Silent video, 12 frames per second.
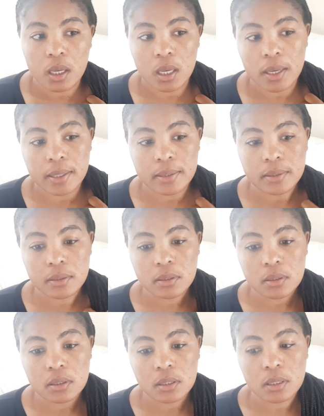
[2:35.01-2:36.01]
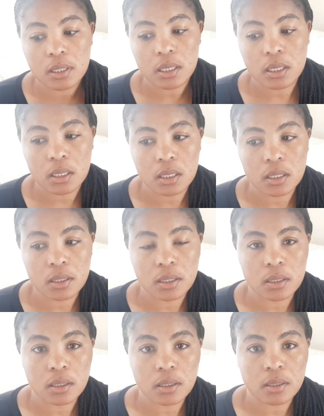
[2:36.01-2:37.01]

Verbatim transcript: And the, the, the,